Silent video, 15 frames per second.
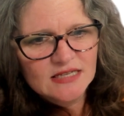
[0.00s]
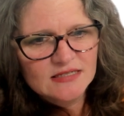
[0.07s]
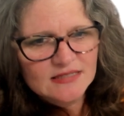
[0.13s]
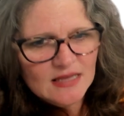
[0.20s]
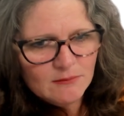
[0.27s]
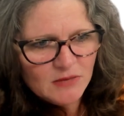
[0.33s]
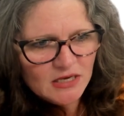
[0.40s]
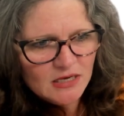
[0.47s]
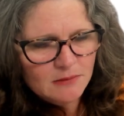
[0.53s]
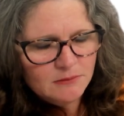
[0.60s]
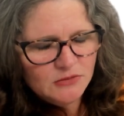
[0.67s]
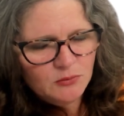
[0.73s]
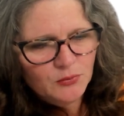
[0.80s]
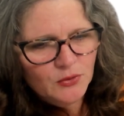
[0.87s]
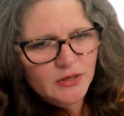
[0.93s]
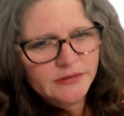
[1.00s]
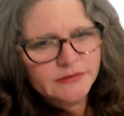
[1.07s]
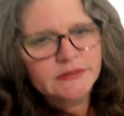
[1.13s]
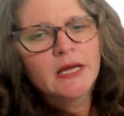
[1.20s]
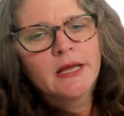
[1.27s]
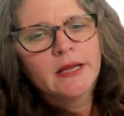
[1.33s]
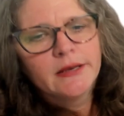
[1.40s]
does that mean I'm
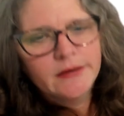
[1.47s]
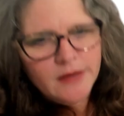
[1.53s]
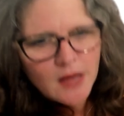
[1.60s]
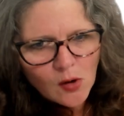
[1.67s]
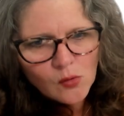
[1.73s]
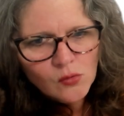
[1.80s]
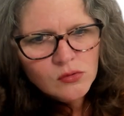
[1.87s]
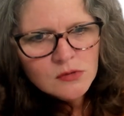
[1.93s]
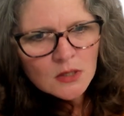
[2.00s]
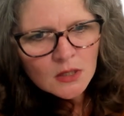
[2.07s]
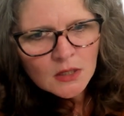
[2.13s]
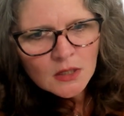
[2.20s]
depressed? No.